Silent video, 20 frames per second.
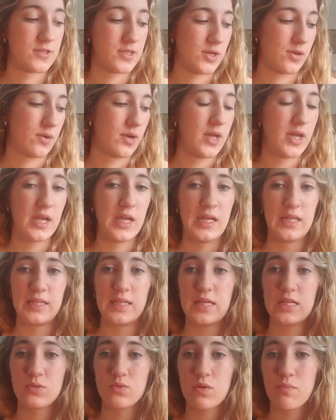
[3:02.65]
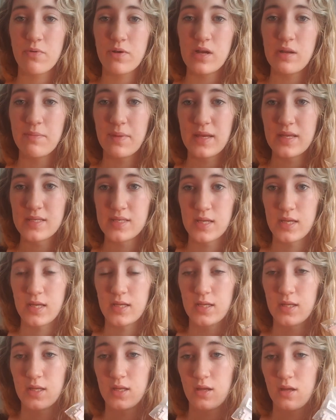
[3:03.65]
So these were pretty
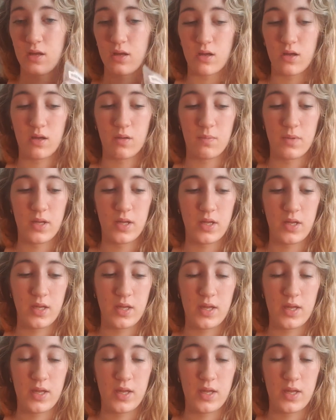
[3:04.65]
basic um,